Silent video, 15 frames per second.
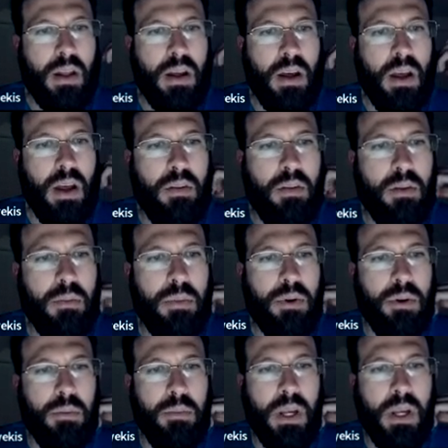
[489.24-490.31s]
I haven't
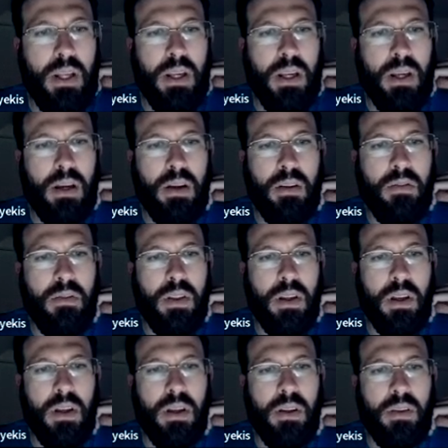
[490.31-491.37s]
put many of
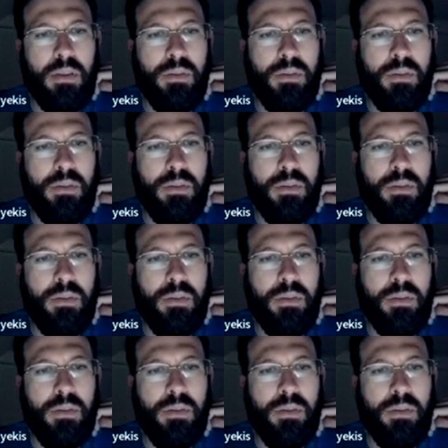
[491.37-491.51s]
the